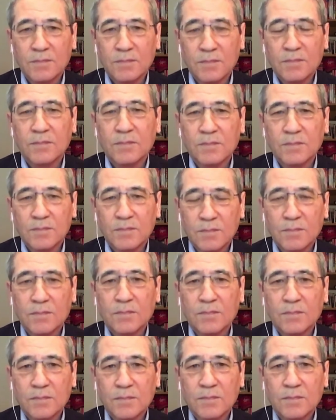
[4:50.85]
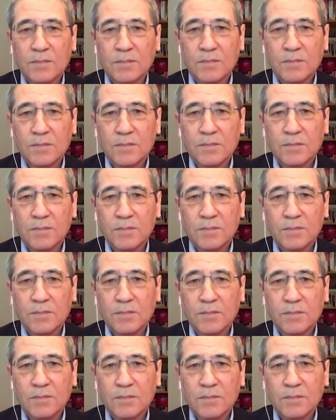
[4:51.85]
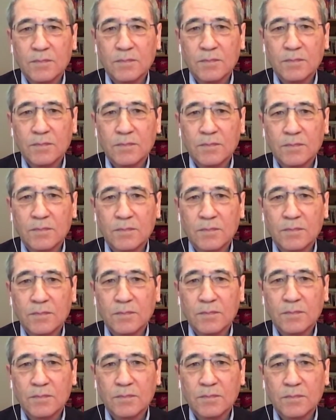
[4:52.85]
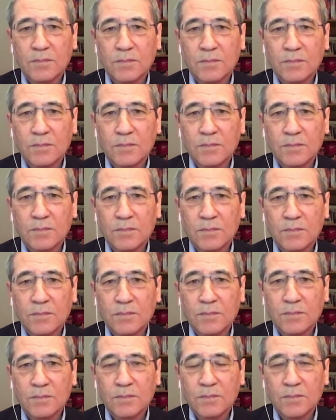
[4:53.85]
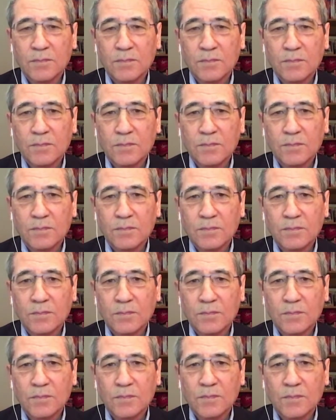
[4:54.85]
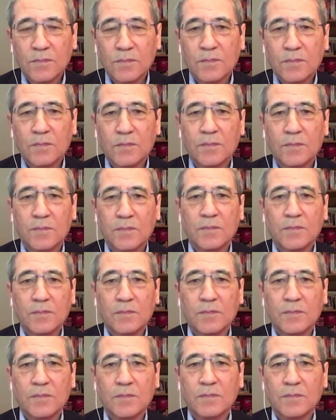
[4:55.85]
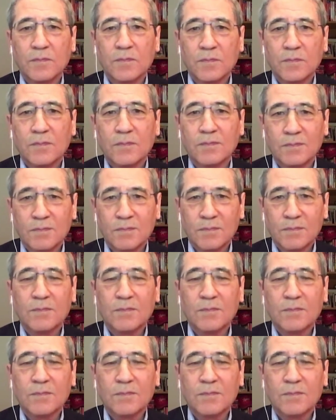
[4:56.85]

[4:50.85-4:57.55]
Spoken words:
(silent)